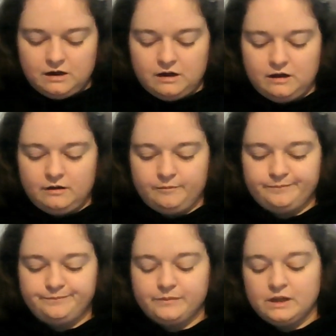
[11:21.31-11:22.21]

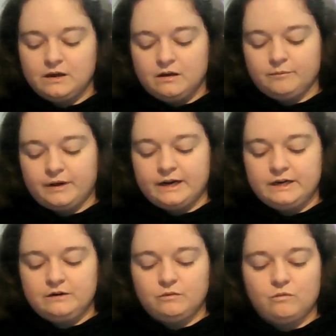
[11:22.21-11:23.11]
But I didn't